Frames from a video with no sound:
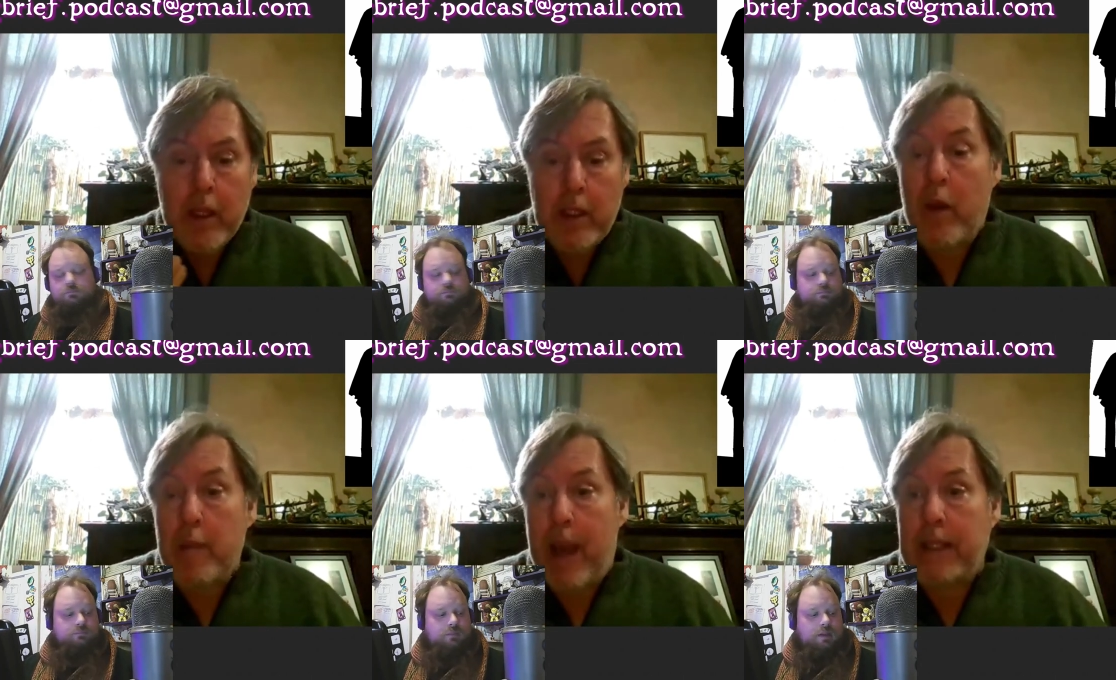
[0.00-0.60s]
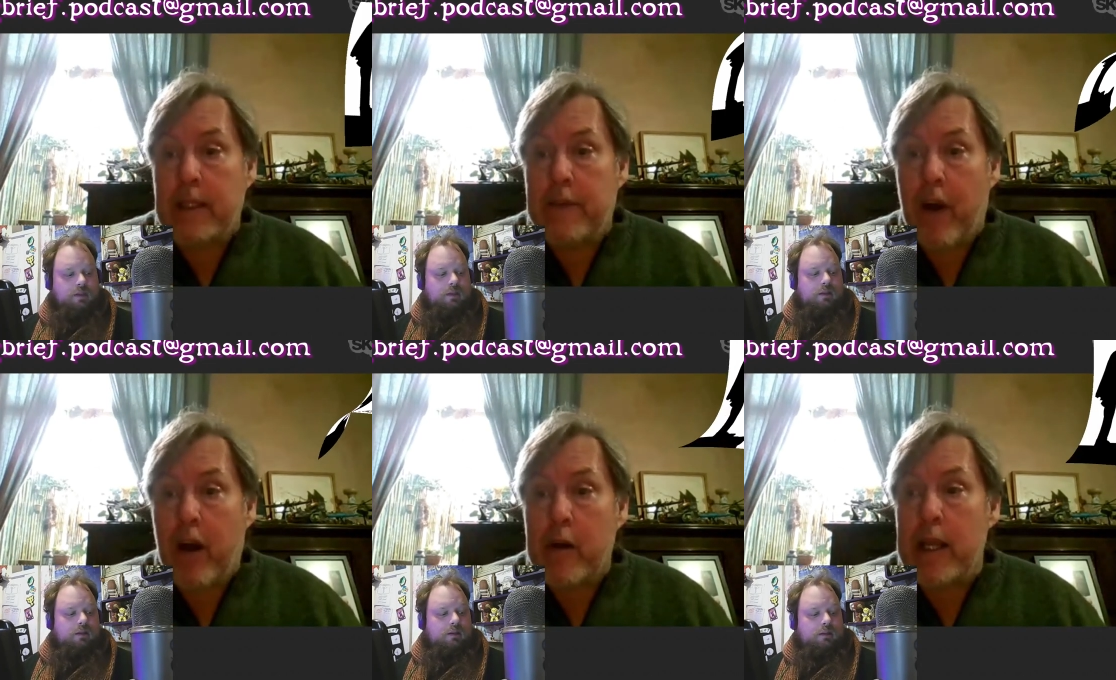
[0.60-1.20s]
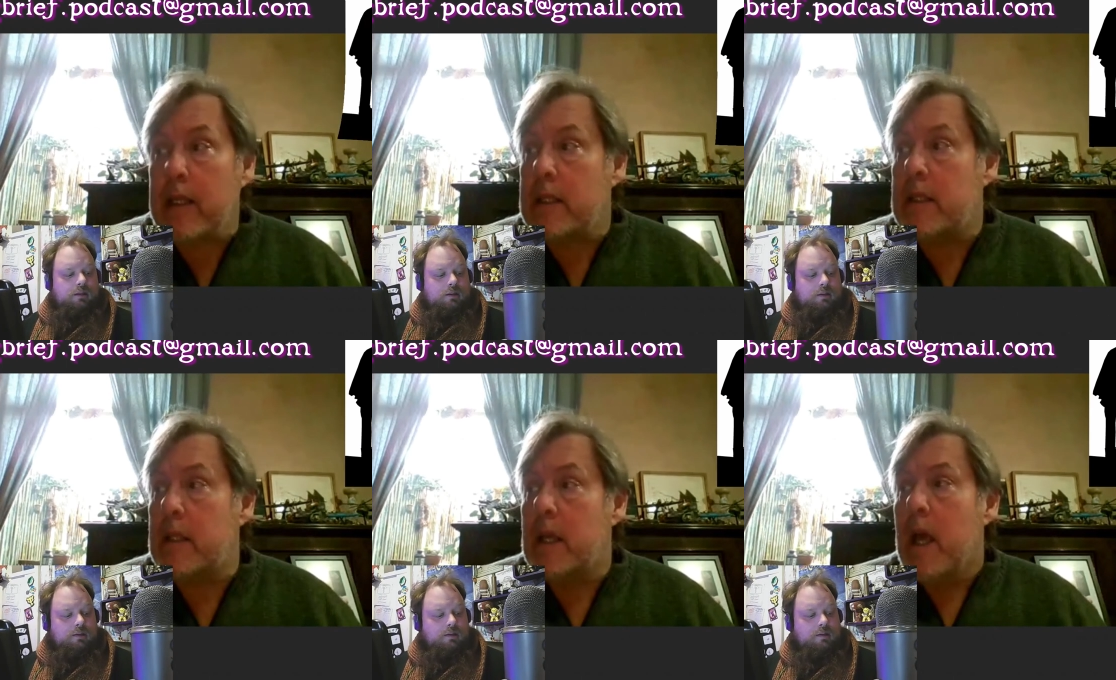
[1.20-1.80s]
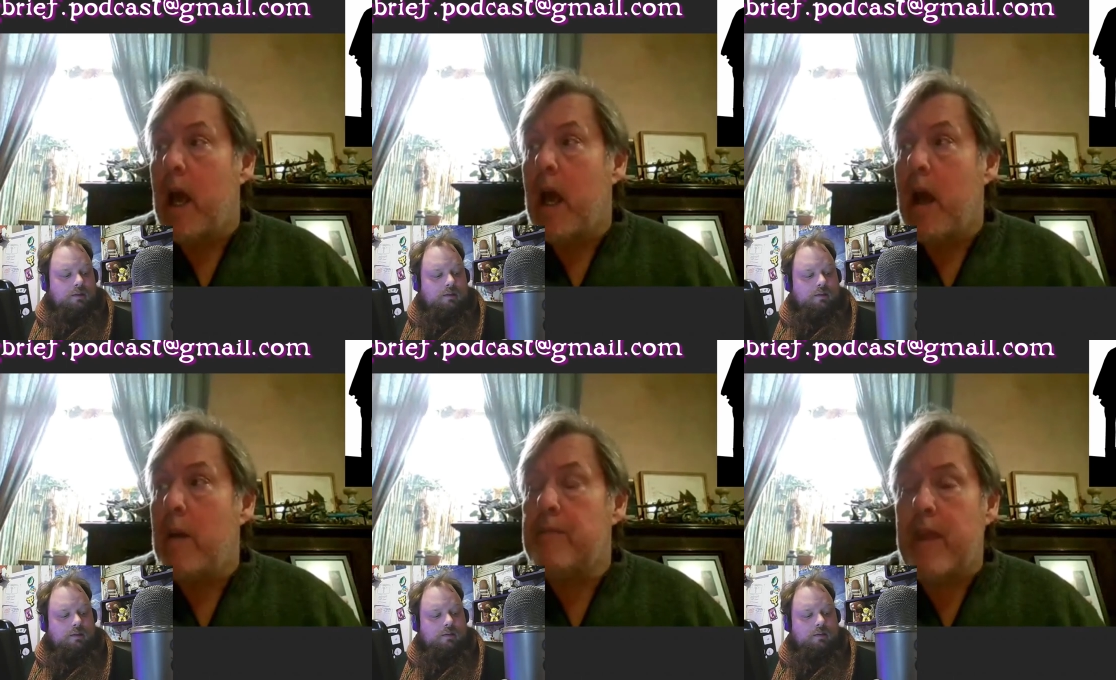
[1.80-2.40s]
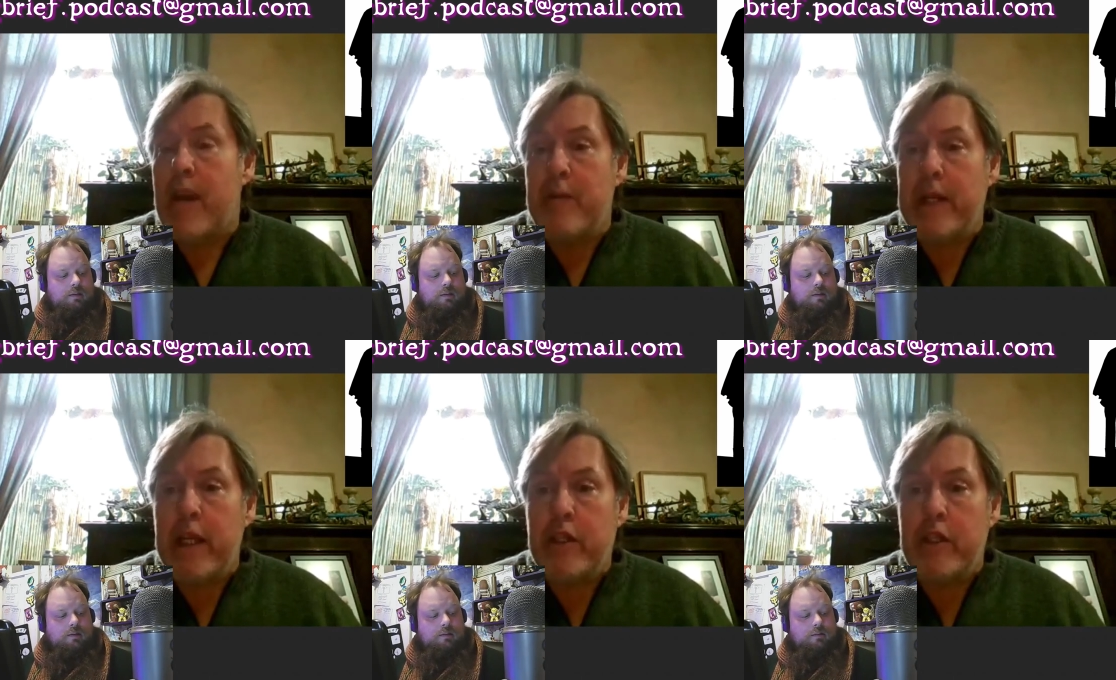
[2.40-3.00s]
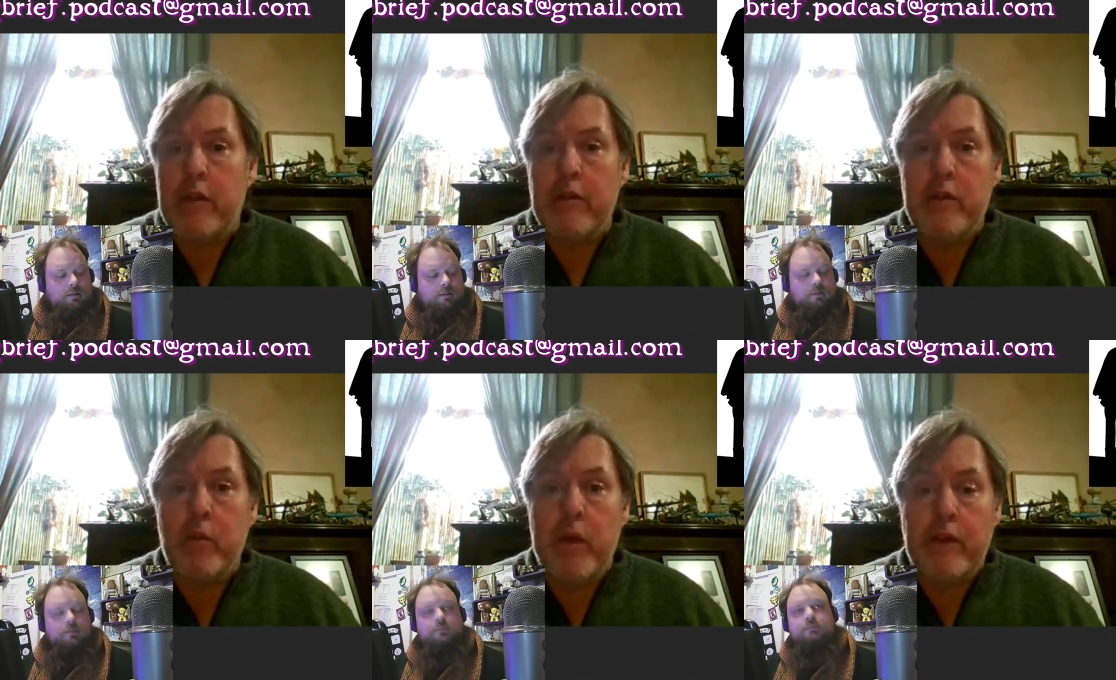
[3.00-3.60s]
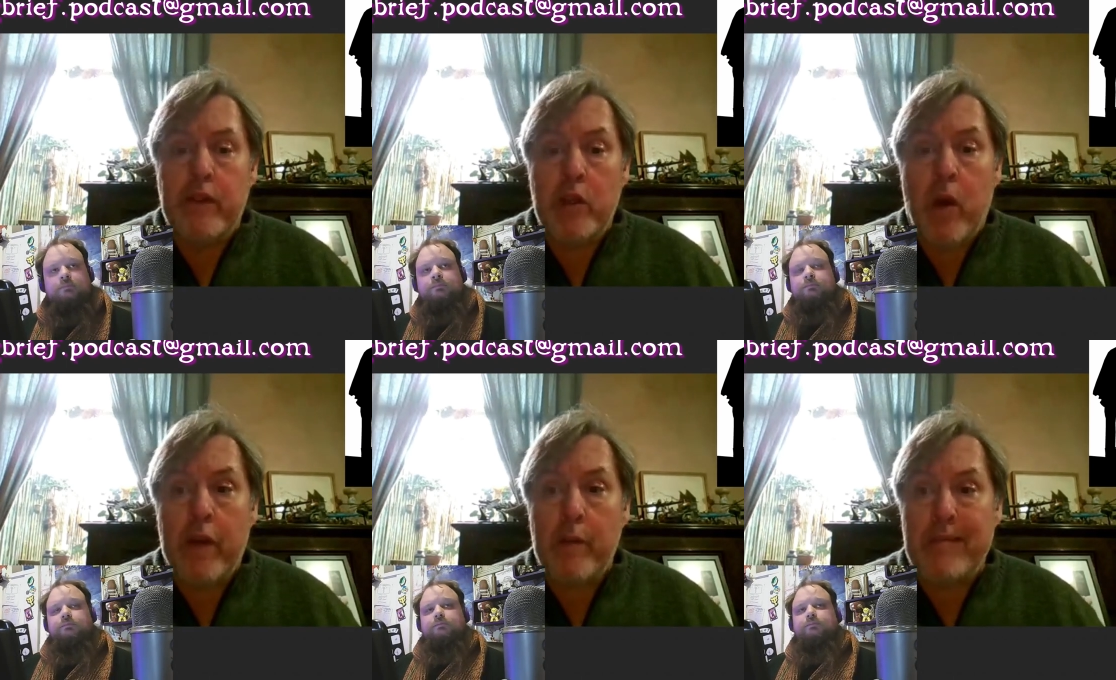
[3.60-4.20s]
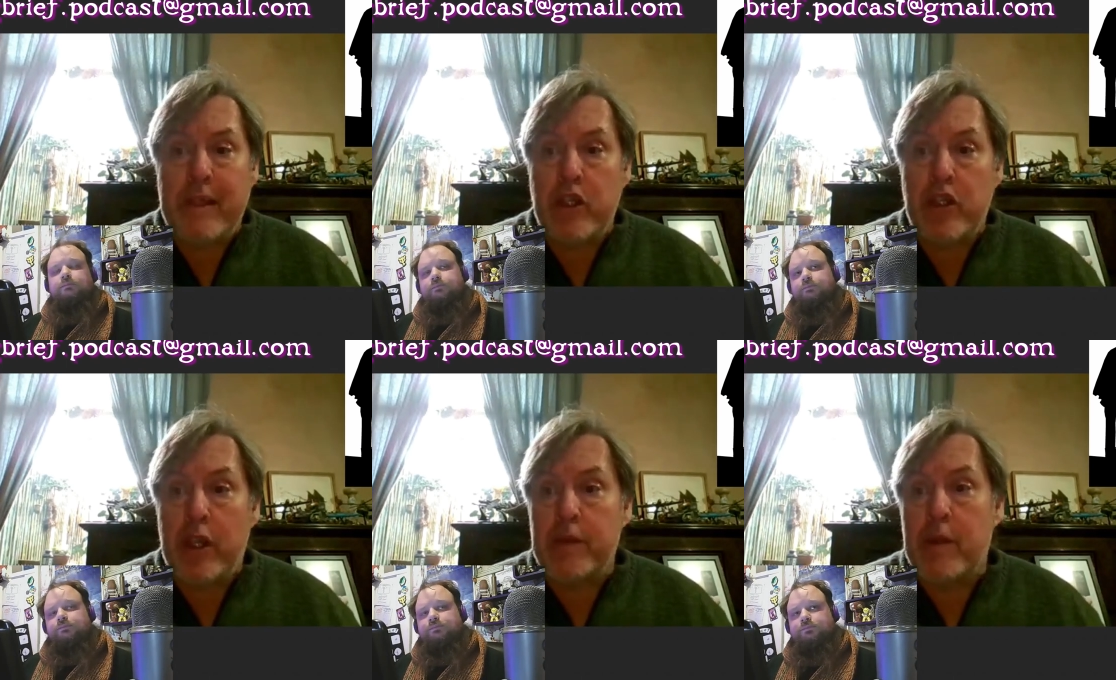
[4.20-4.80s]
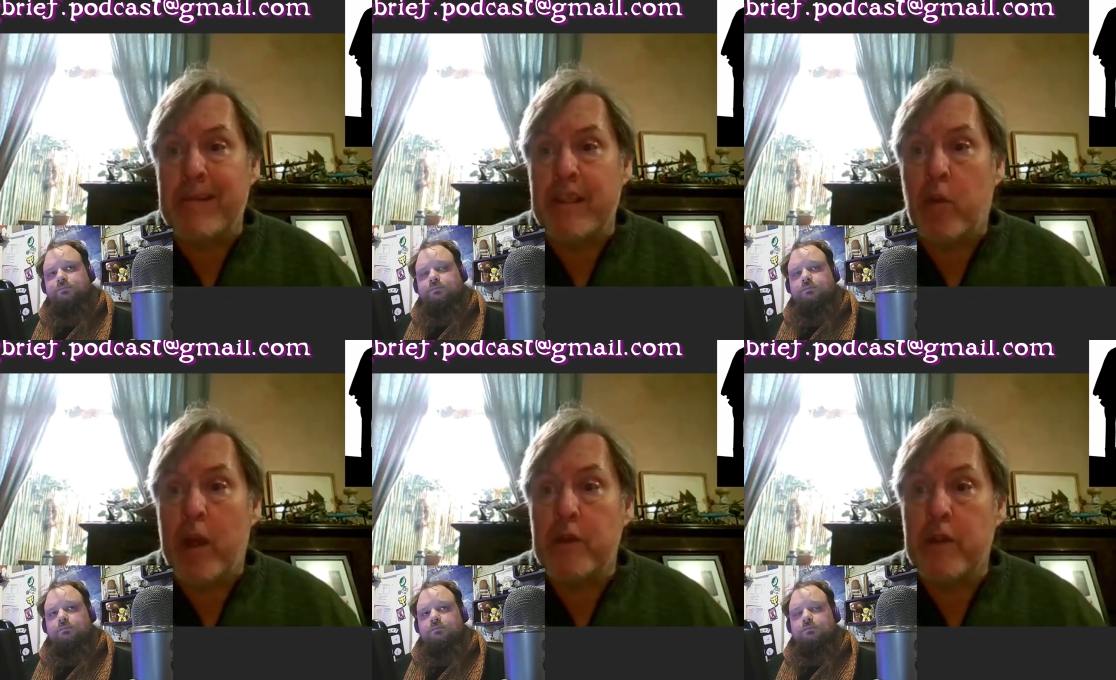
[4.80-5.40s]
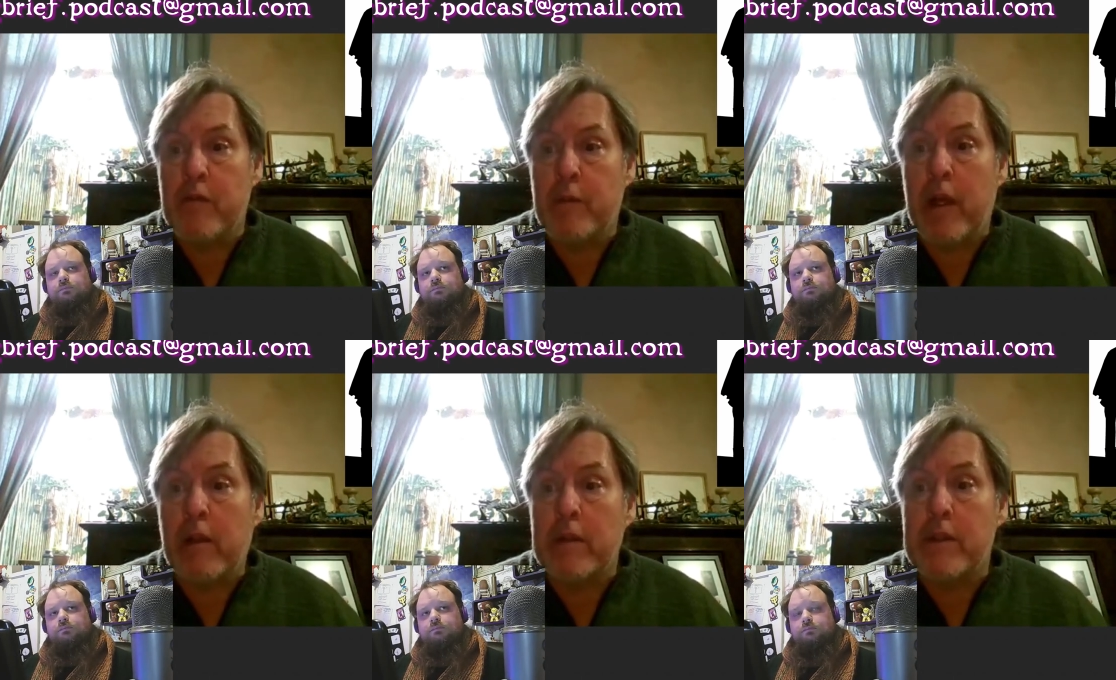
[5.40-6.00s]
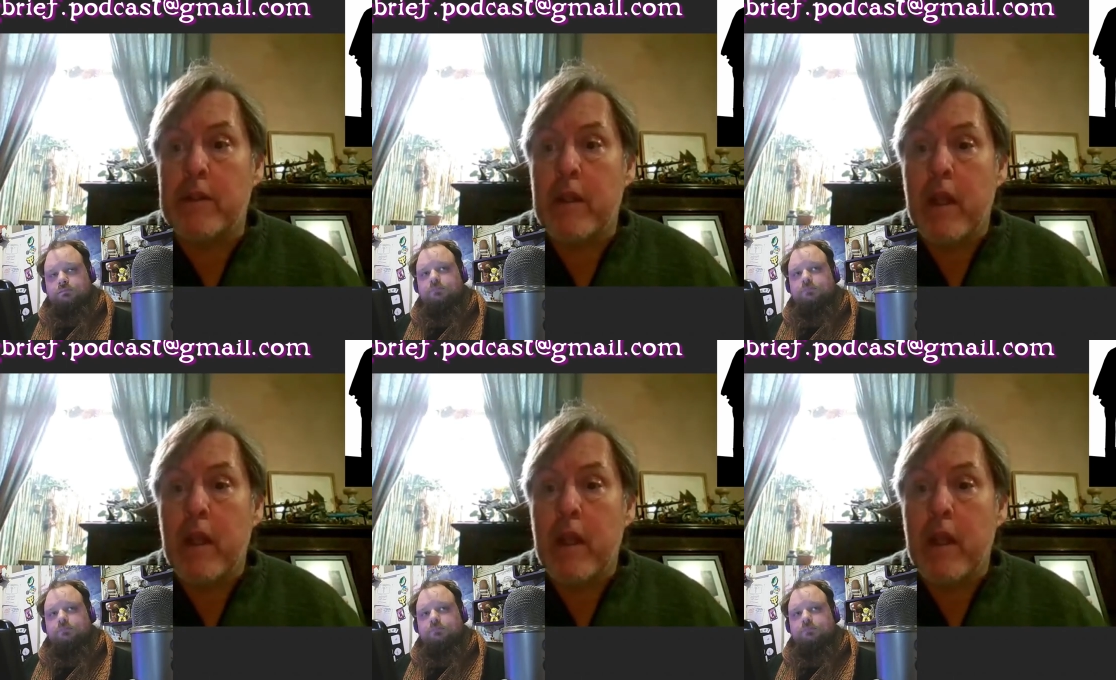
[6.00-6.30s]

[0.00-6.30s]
Speaker 1: going back to the far east um, there have been issues with two other British ships, the Prince of Wales and the Repulse,